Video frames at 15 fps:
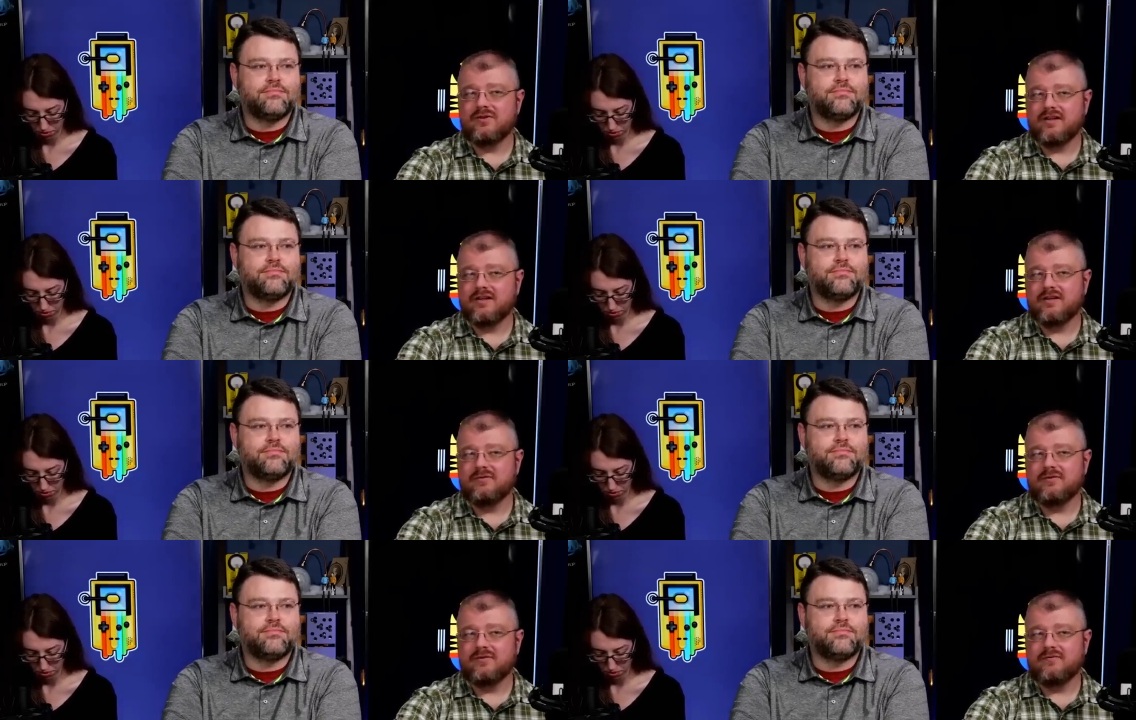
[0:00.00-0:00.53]

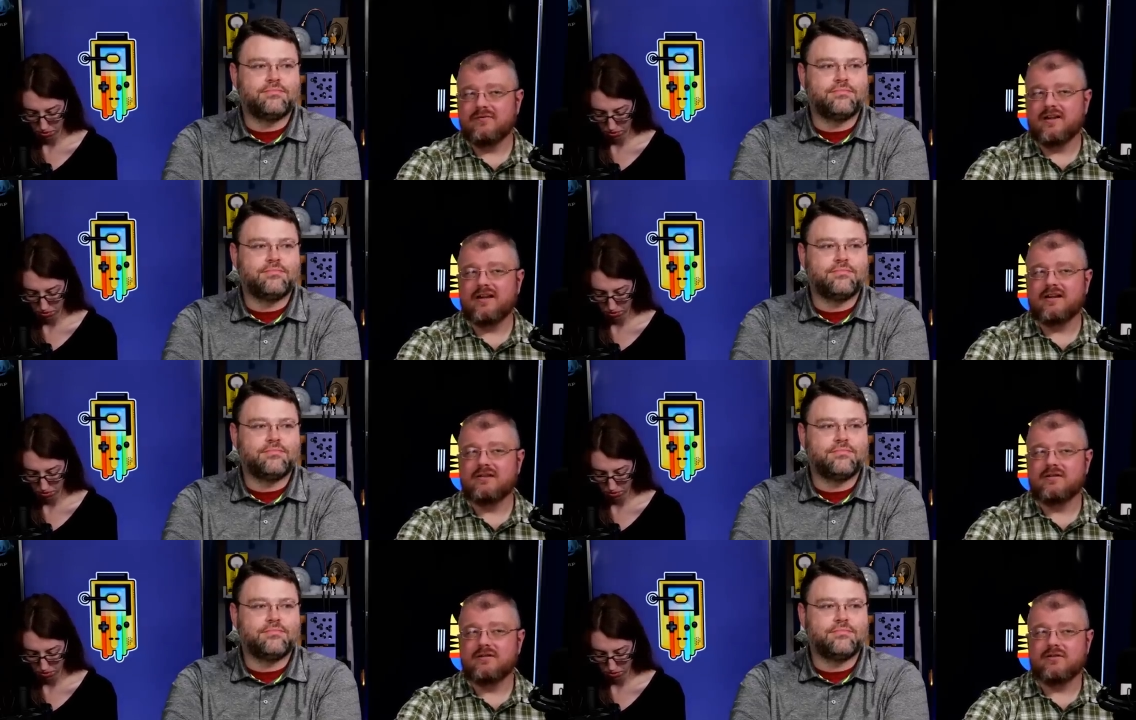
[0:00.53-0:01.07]
Speaker 1: directly with the
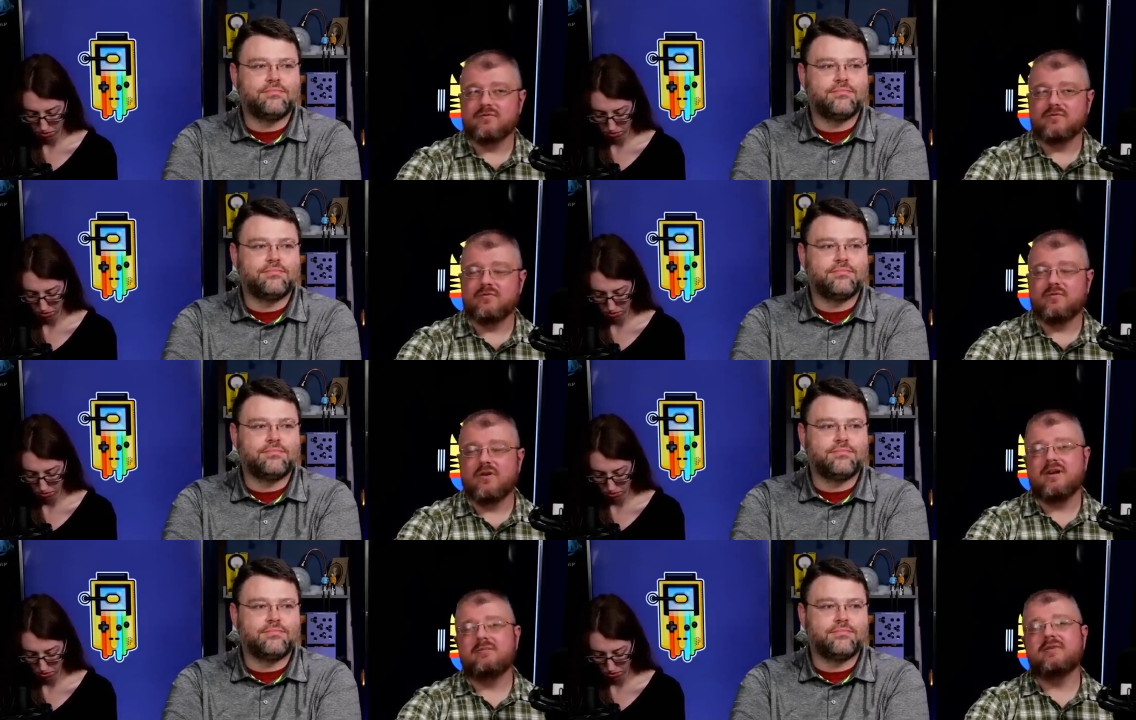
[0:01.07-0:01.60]
flight controls.
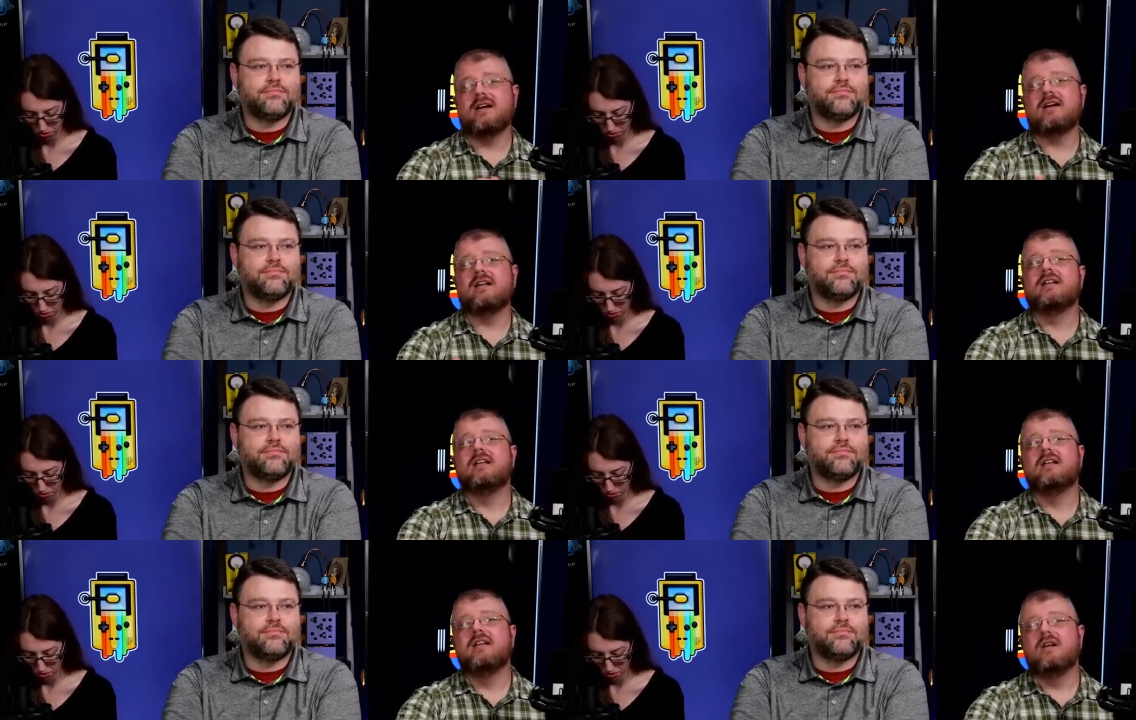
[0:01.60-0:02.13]
But what
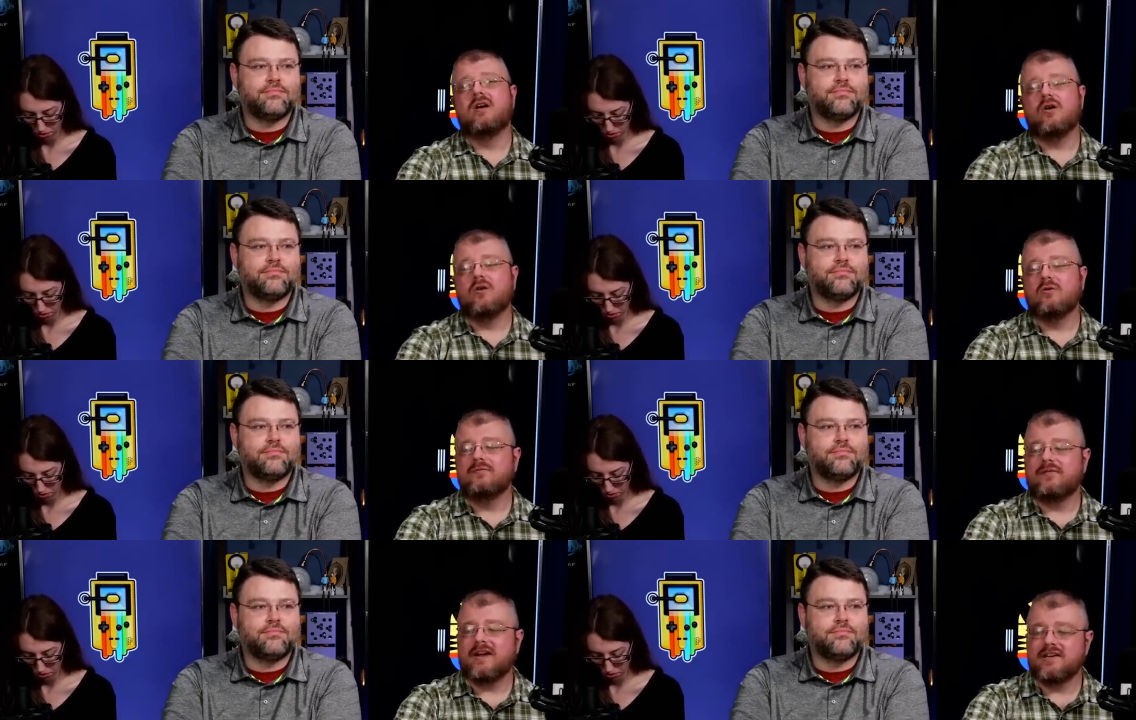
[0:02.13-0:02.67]
about
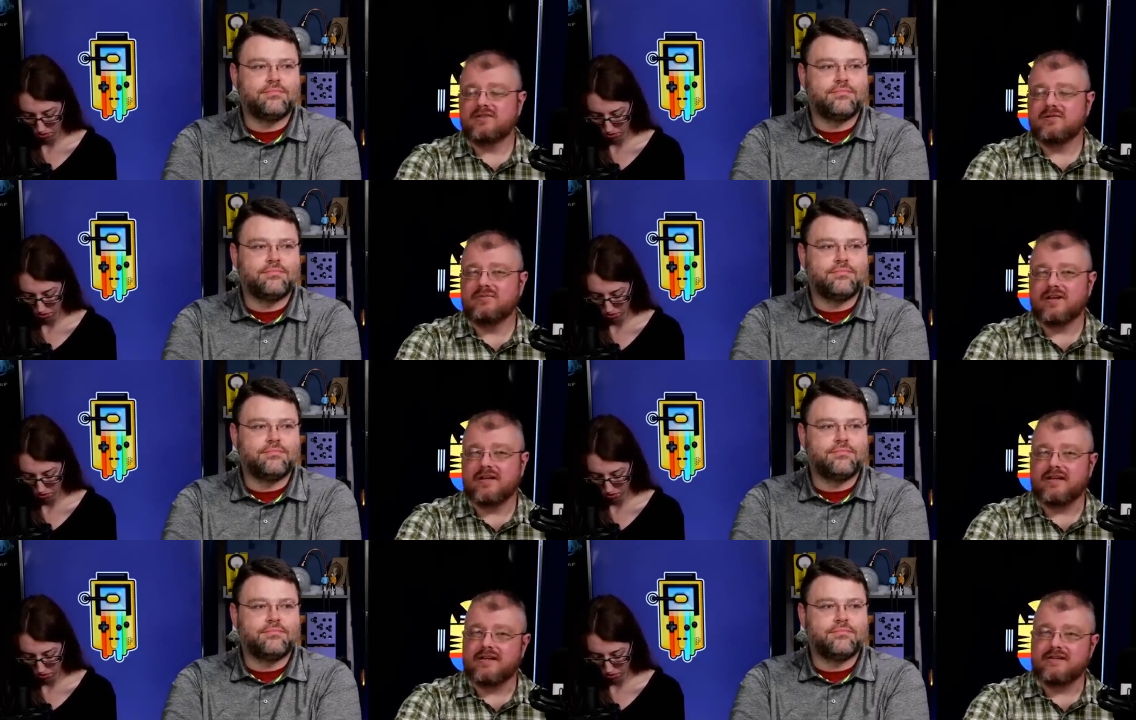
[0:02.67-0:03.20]

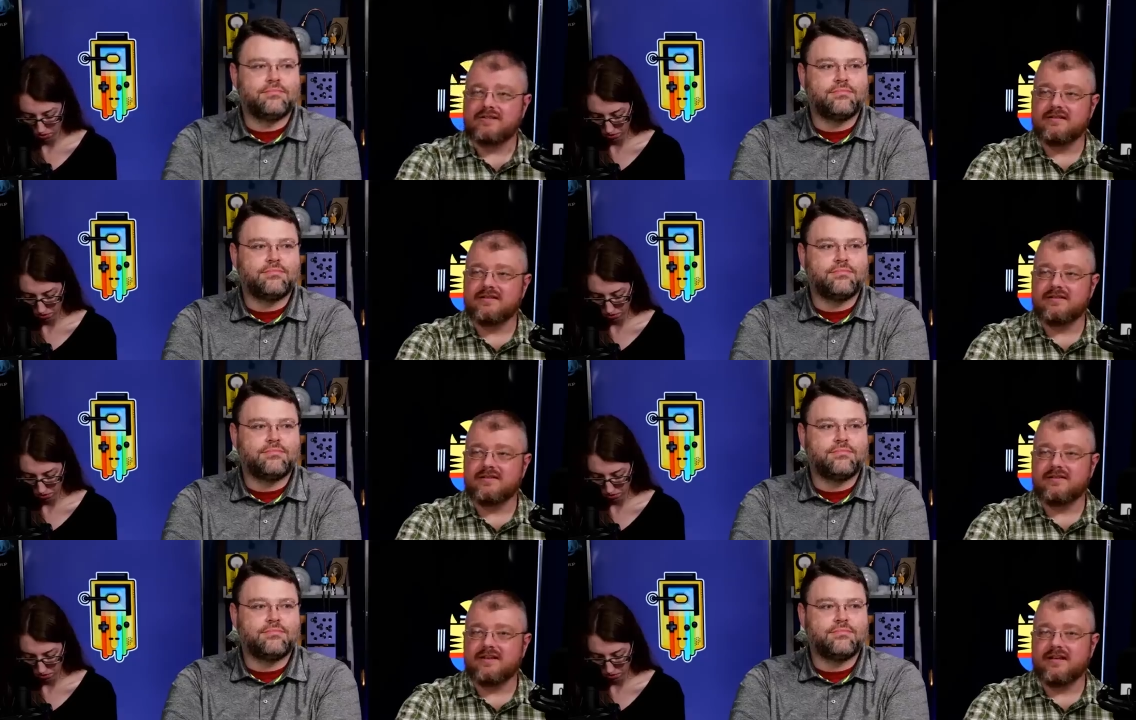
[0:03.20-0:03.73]
old-fashioned planes
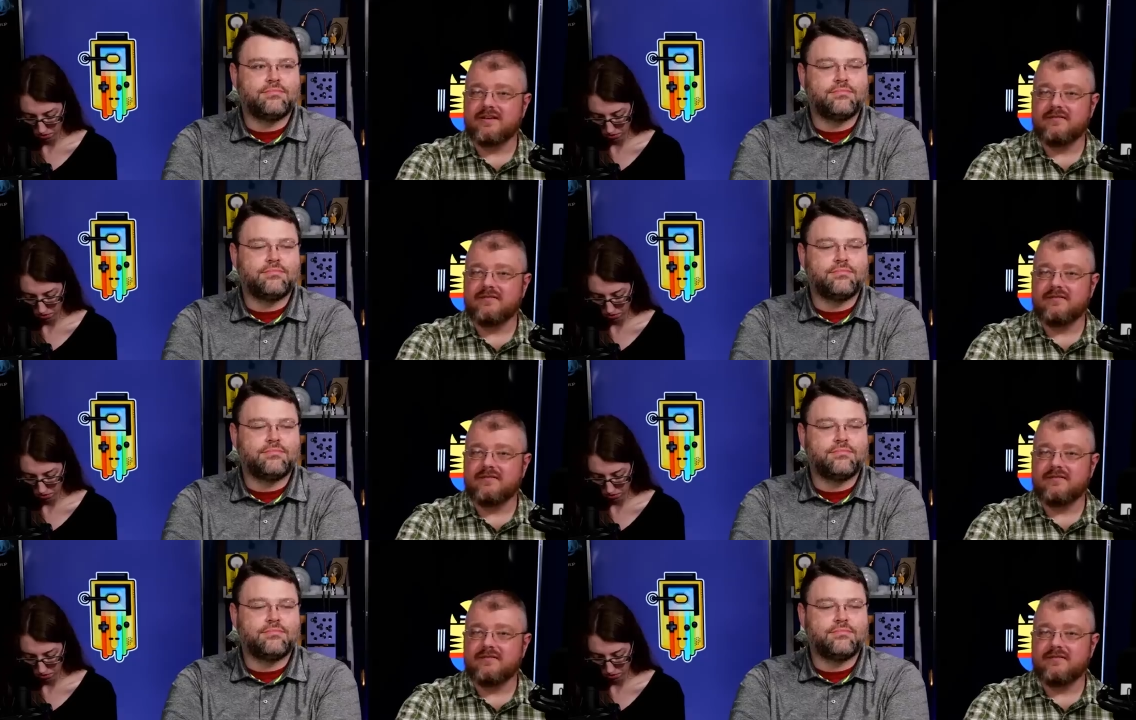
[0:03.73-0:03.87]
that still